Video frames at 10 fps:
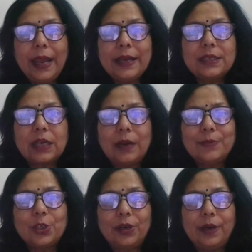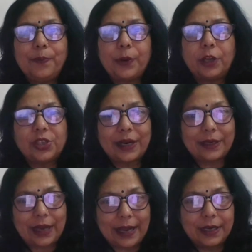Next comes, children,
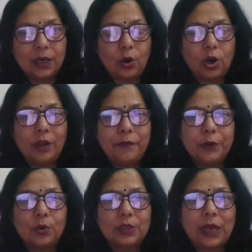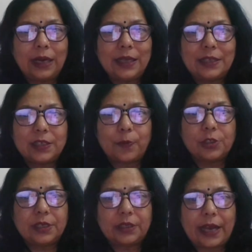Project Tiger. All of you know that there is a
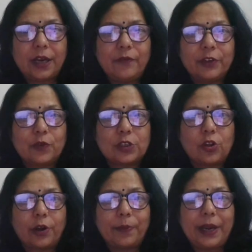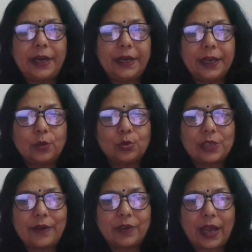Project Tiger which was launched by India to
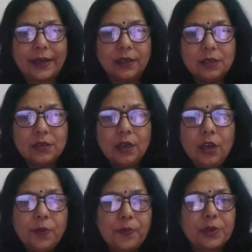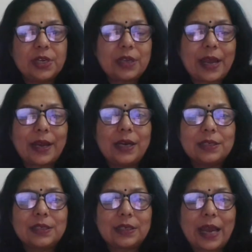save tigers. Project Tiger
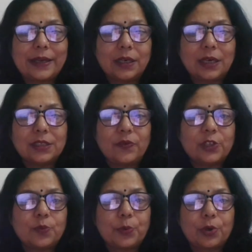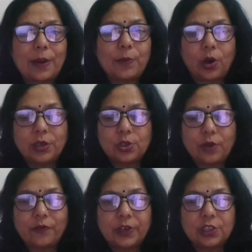is a tiger conservation program launched
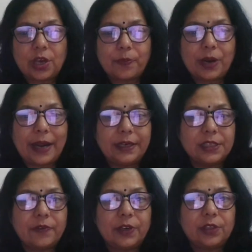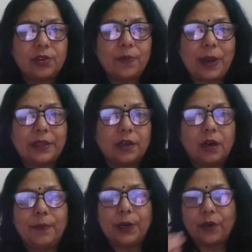on first April nineteen seventy-three by the
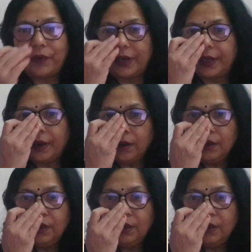Government of India.